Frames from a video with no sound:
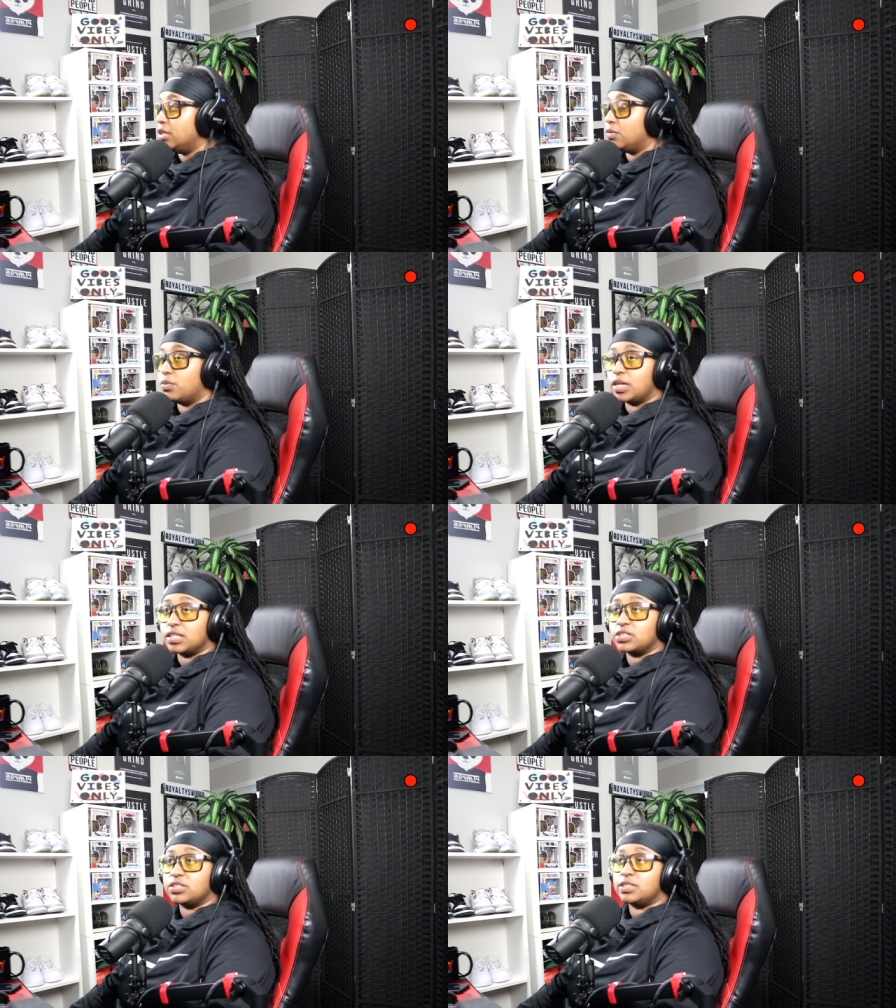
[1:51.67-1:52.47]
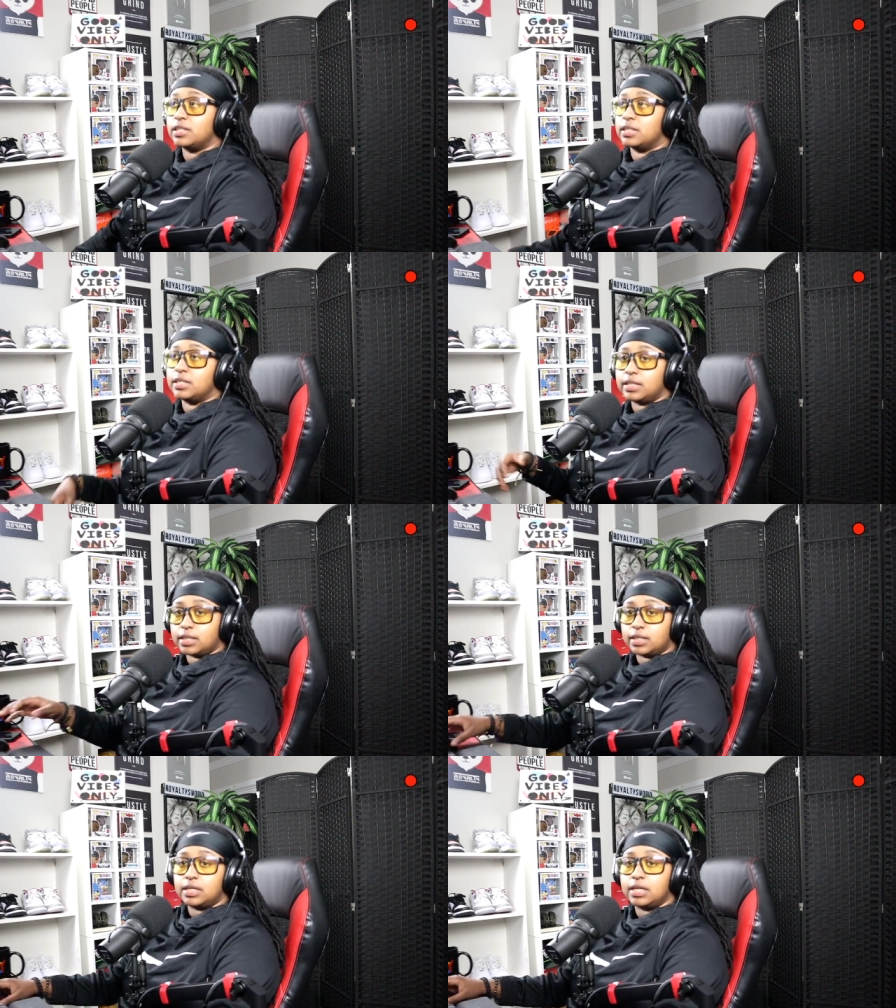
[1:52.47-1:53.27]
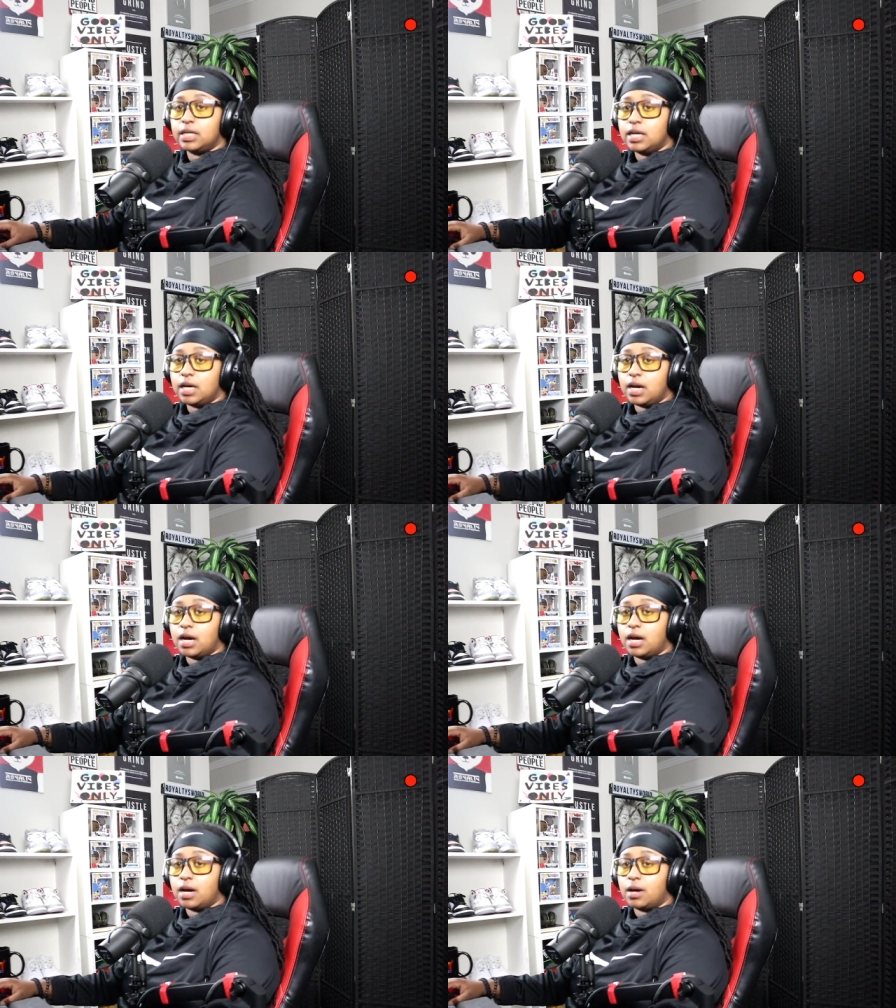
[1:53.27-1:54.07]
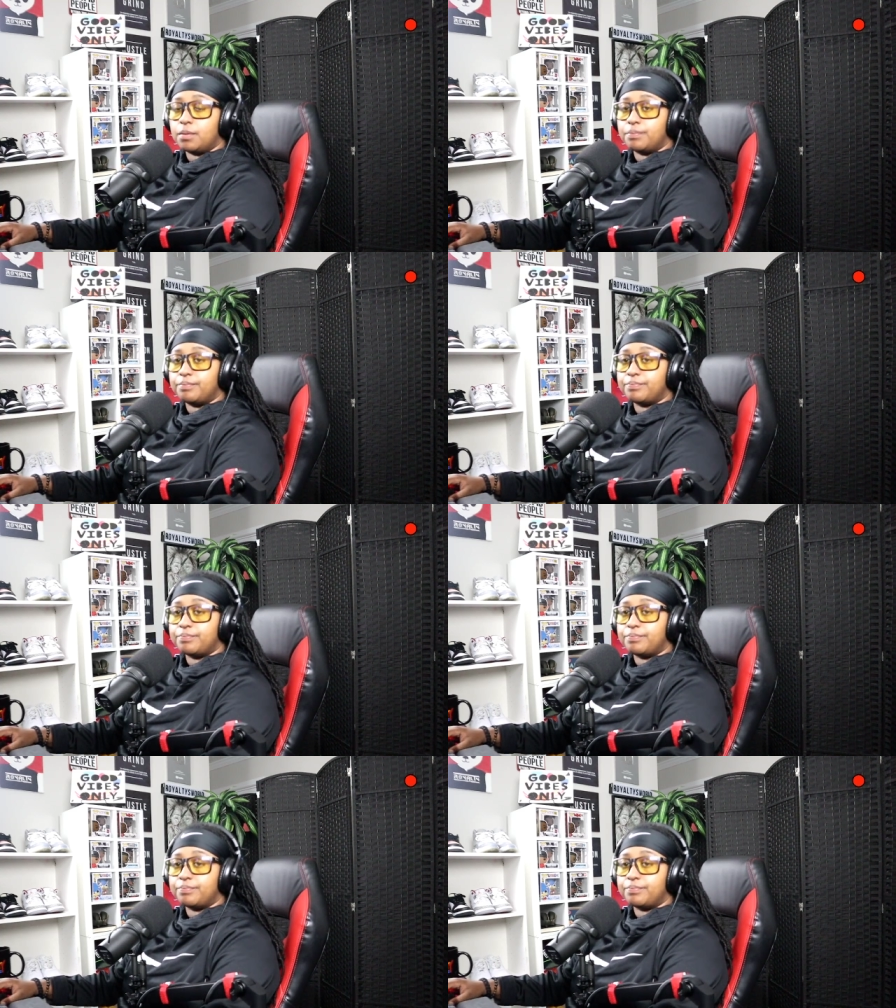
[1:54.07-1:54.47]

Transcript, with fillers: what I should have did um